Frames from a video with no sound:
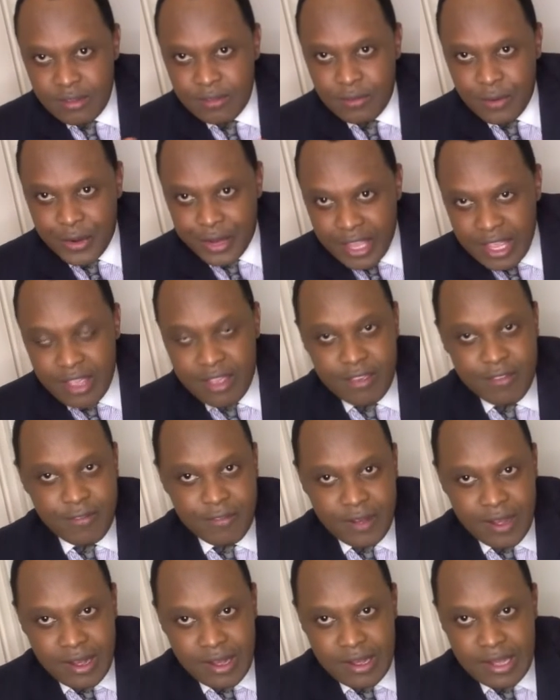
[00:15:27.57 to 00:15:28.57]

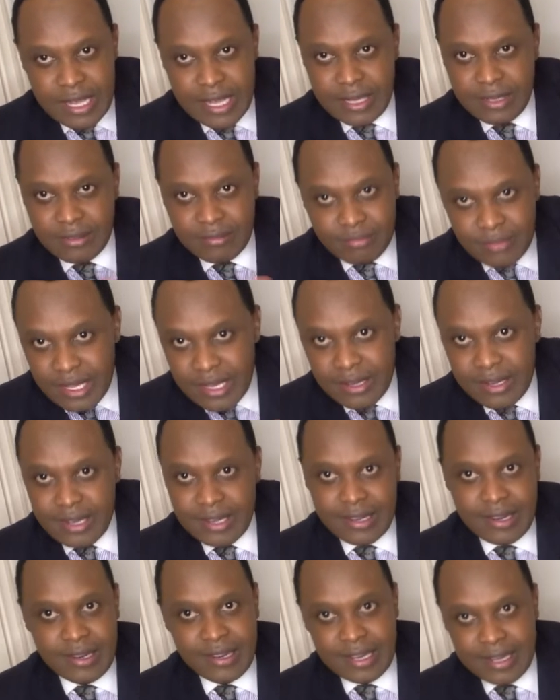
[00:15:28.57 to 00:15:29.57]
forgive
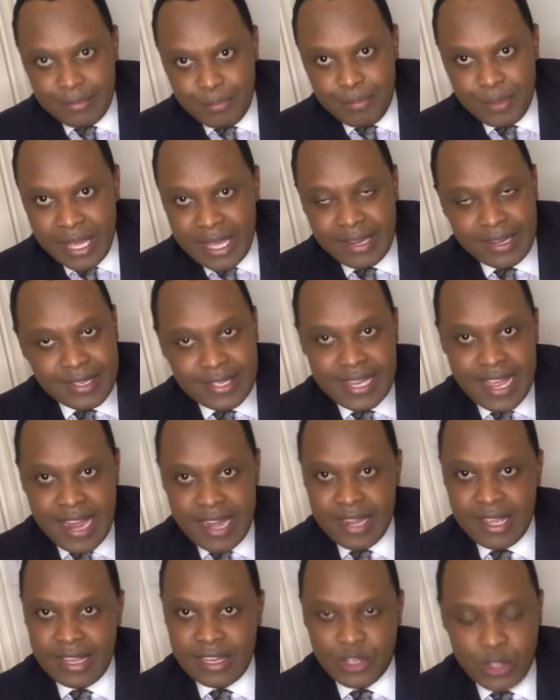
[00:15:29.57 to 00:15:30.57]
and be understanding.